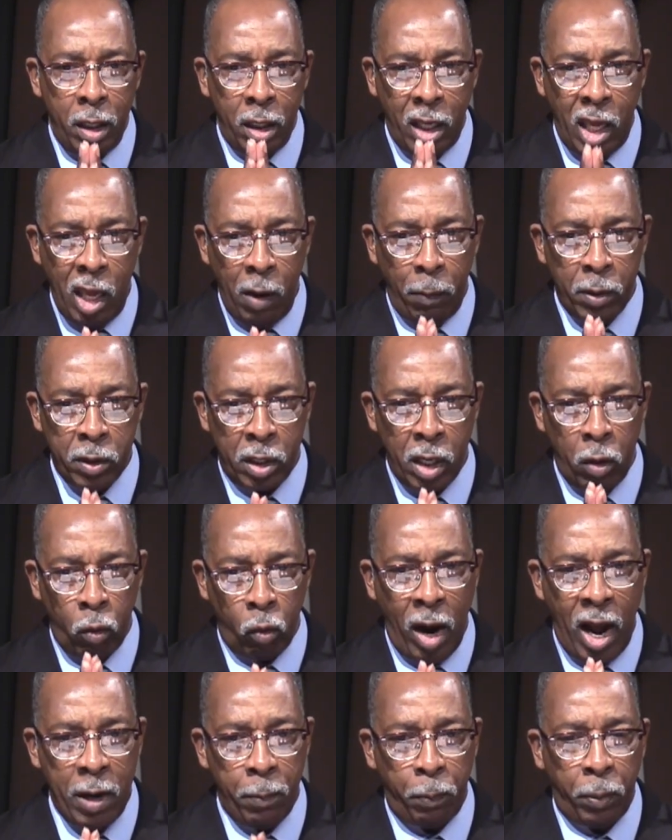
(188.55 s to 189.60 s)
keep us in
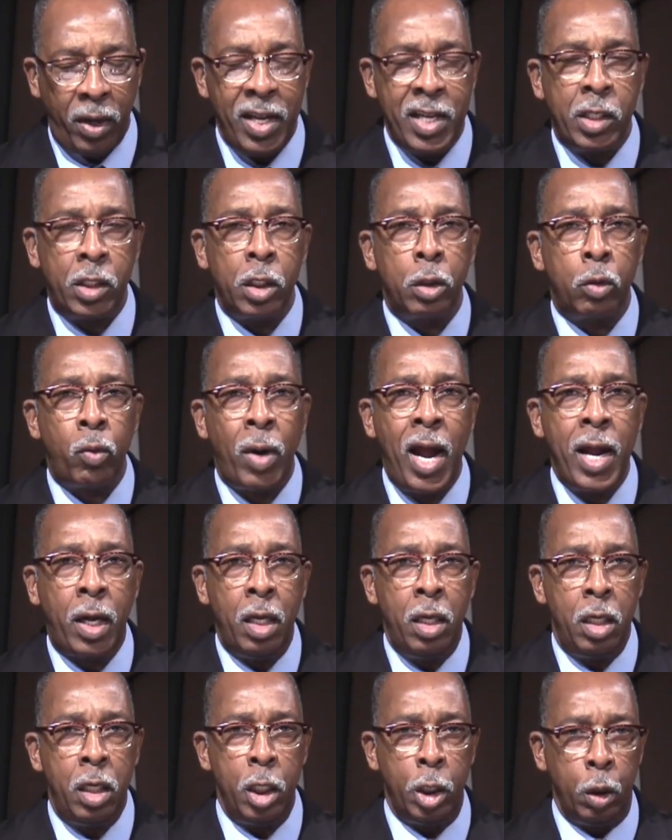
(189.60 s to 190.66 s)
right places, right
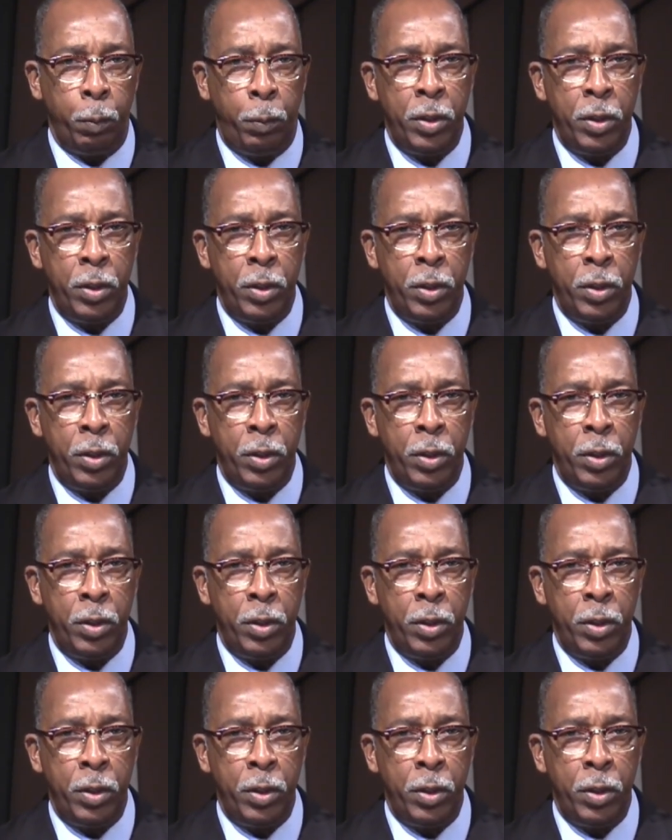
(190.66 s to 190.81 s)
condition,